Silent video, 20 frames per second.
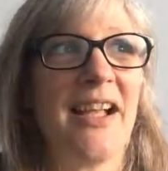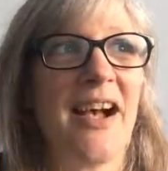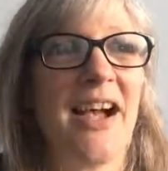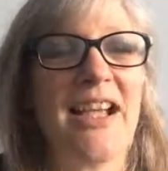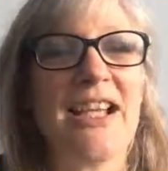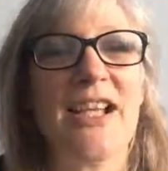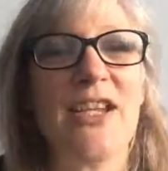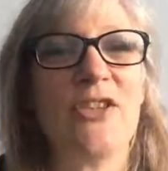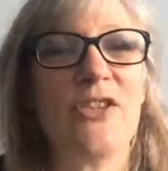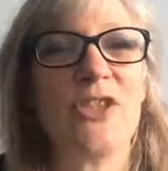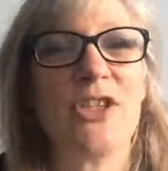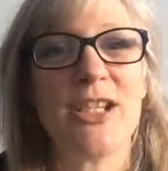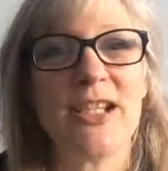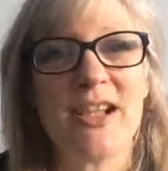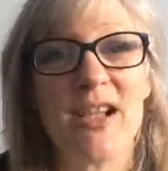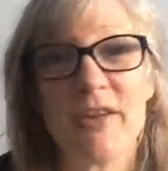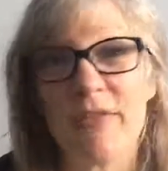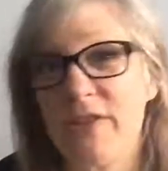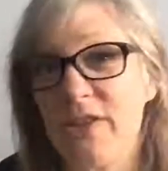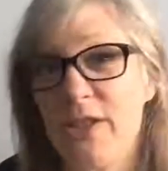I know she
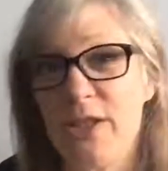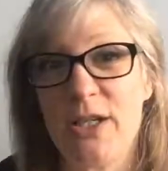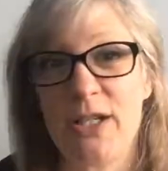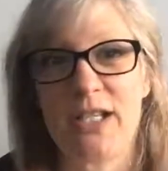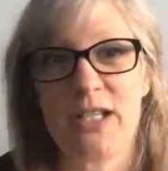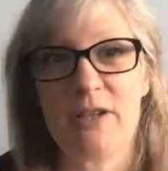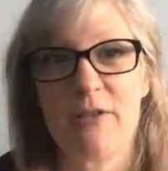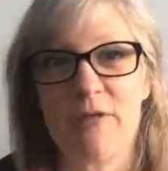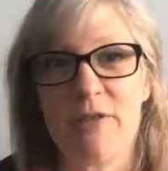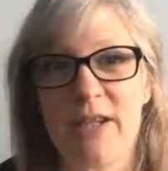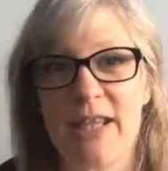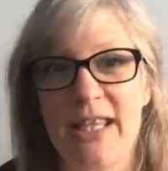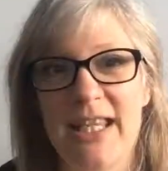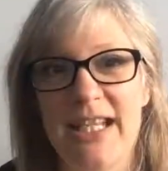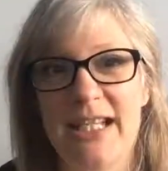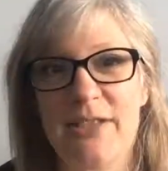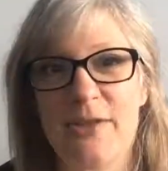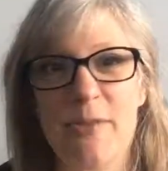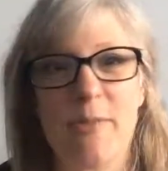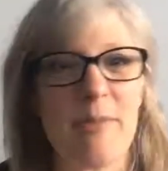loves doing different
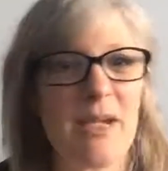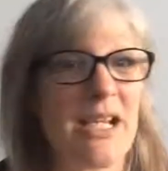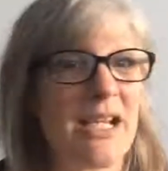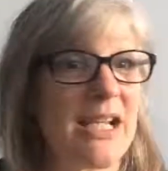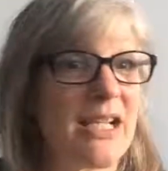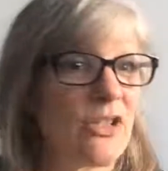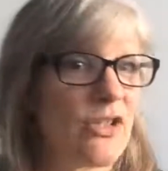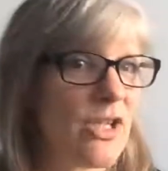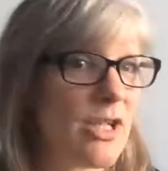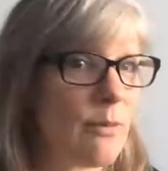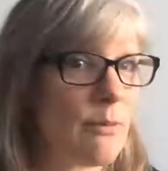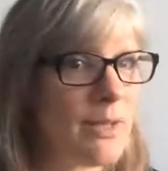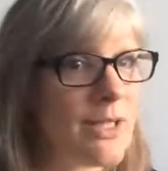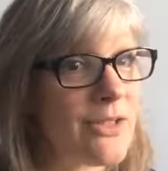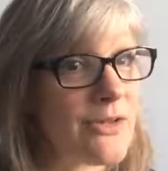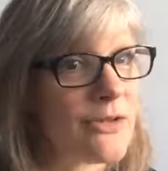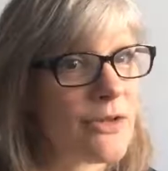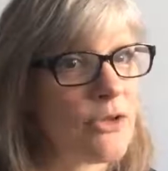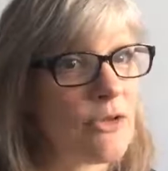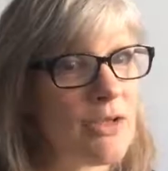things with me, and actually we
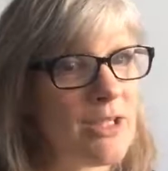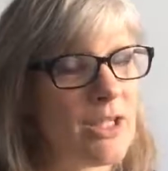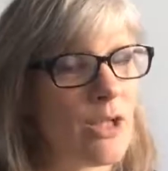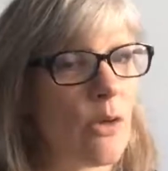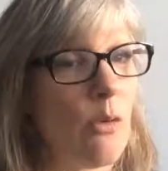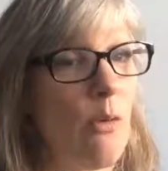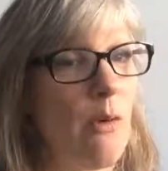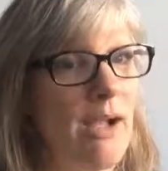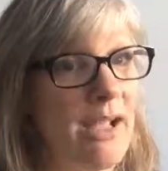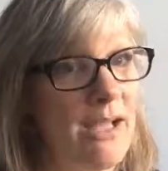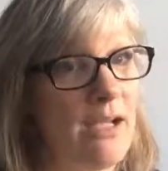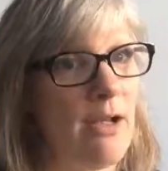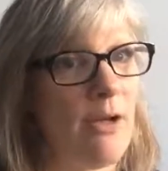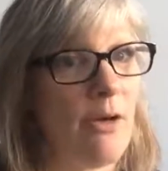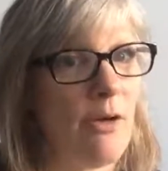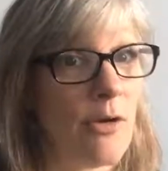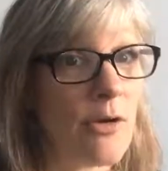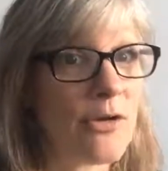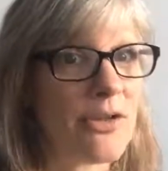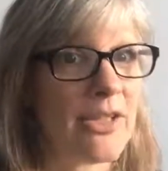used to drink quite a
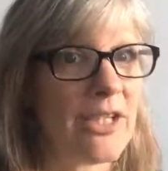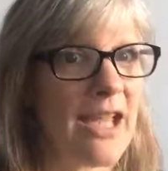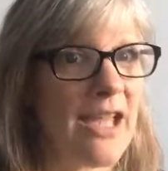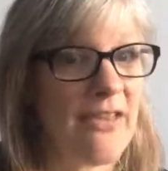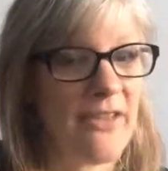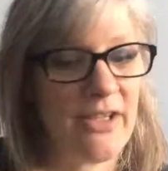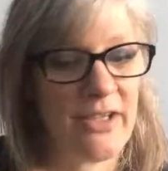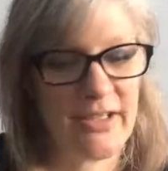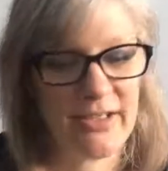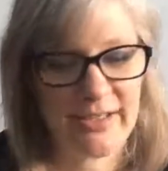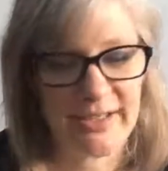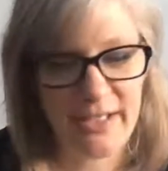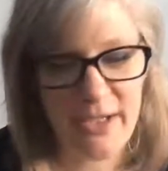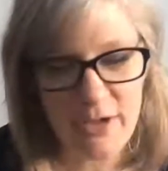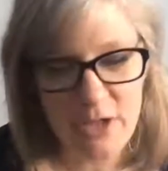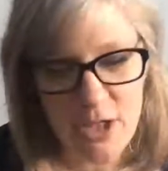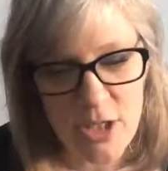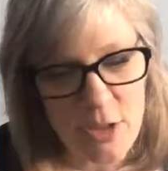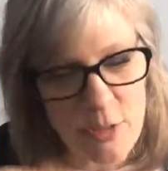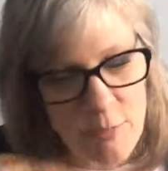lot together. So
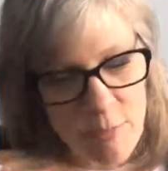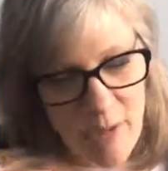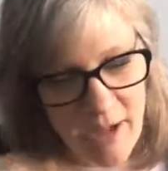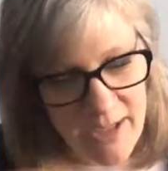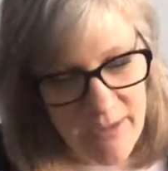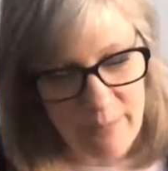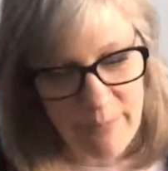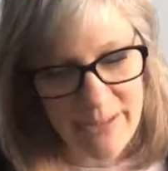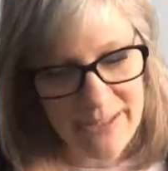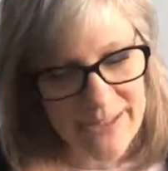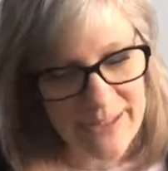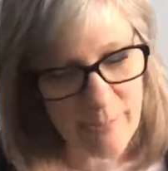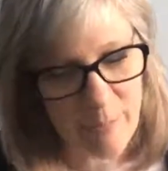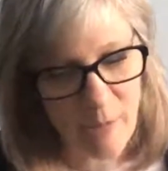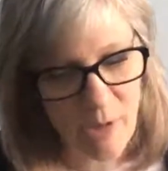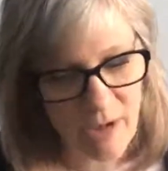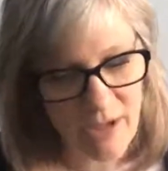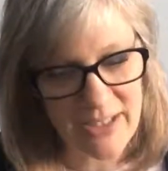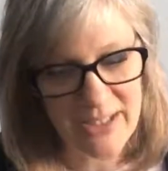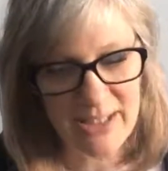you might be
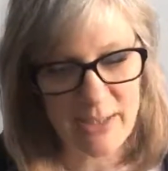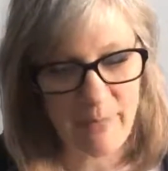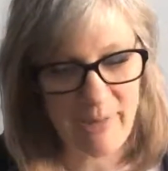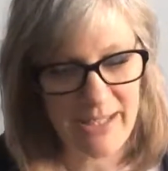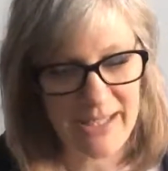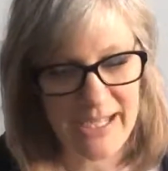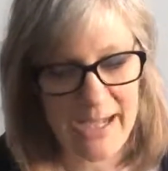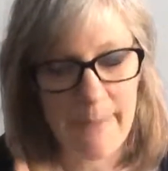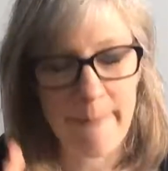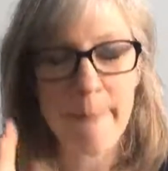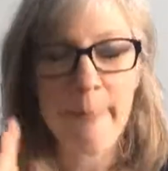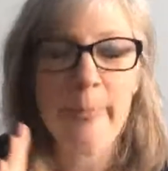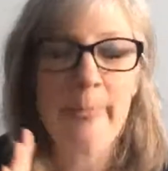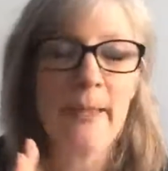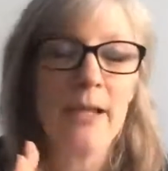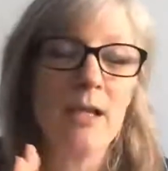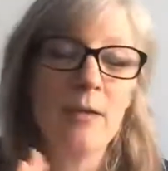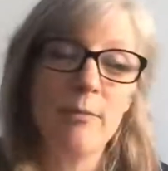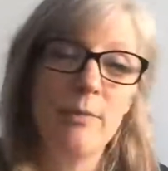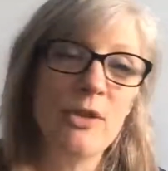surprised about that,
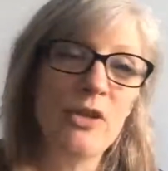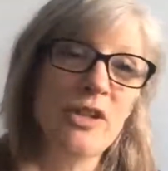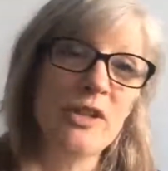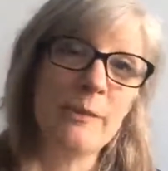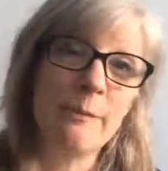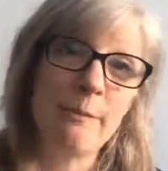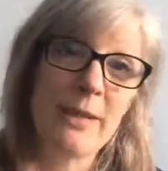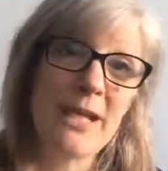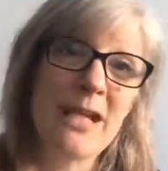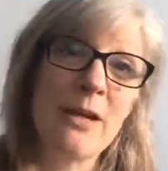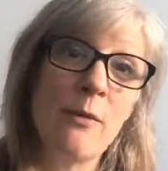but just be